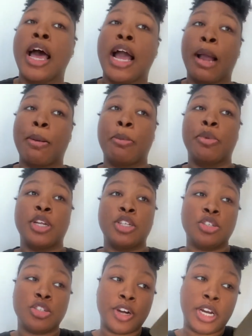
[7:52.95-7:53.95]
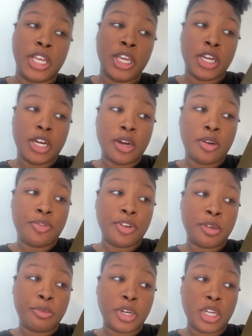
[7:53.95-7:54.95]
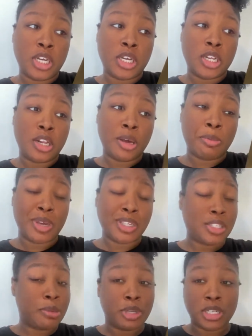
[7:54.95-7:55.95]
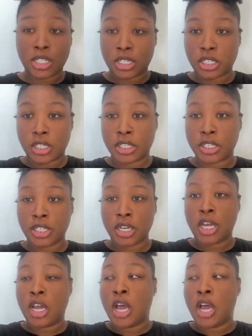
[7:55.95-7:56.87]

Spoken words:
I got my morning juice right here. Feeling pretty good. My stomach does hurt.